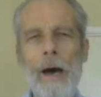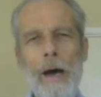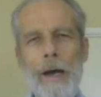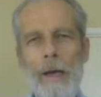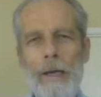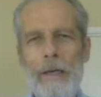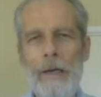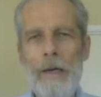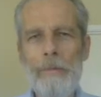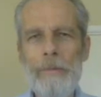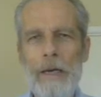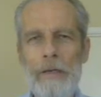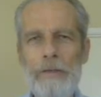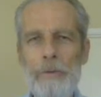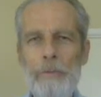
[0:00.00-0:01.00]
Hi, I'm
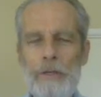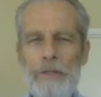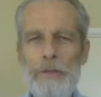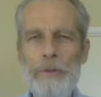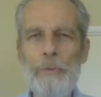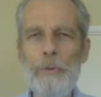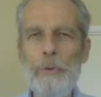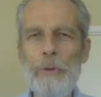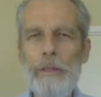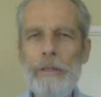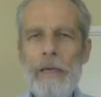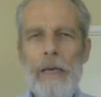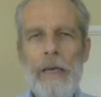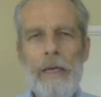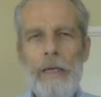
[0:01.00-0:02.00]
Dr. Richard
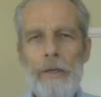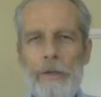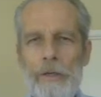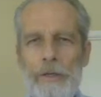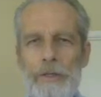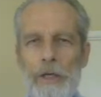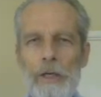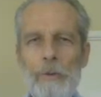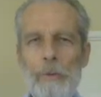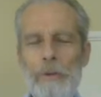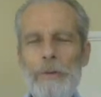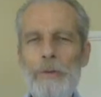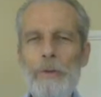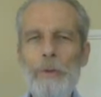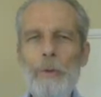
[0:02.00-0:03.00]
Ruhling, here to share
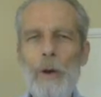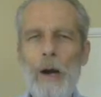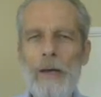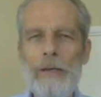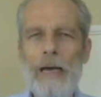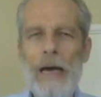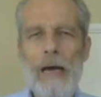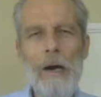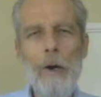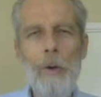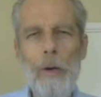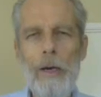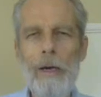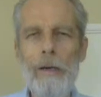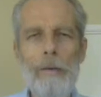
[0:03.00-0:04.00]
with you on
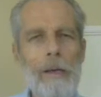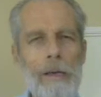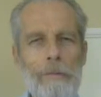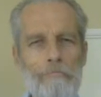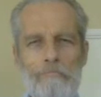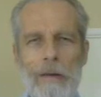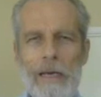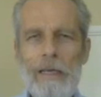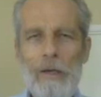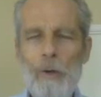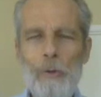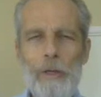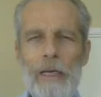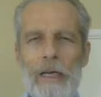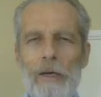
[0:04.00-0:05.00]
how
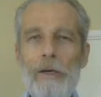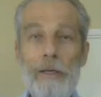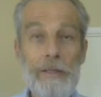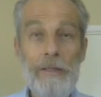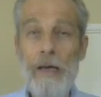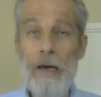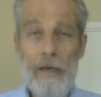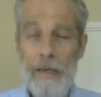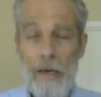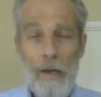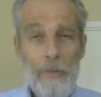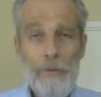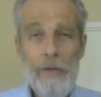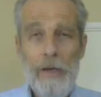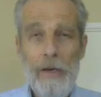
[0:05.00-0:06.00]
medical care is not
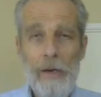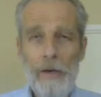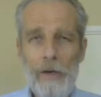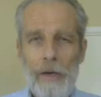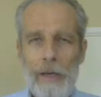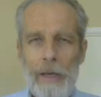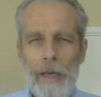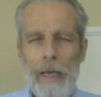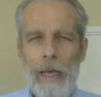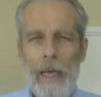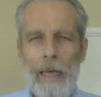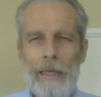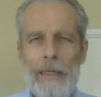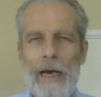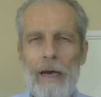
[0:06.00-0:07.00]
health care
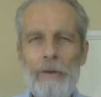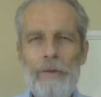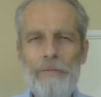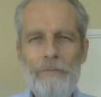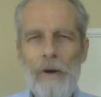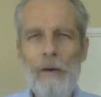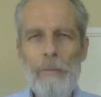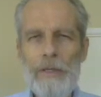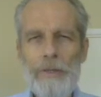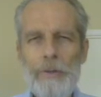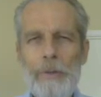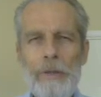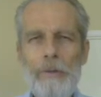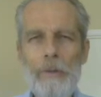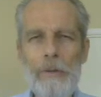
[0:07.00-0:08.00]
and how the
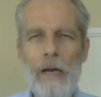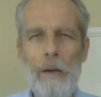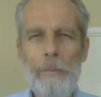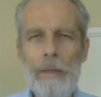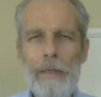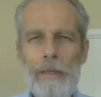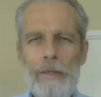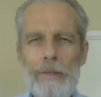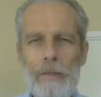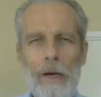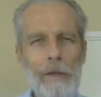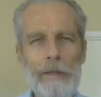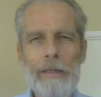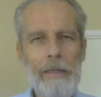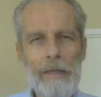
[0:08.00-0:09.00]
pharmaceutical companies
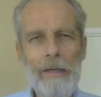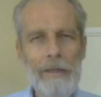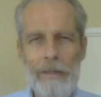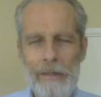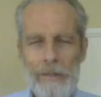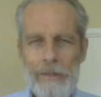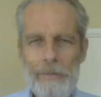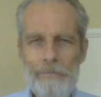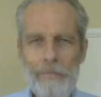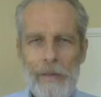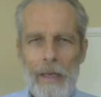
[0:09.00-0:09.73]
are killing us.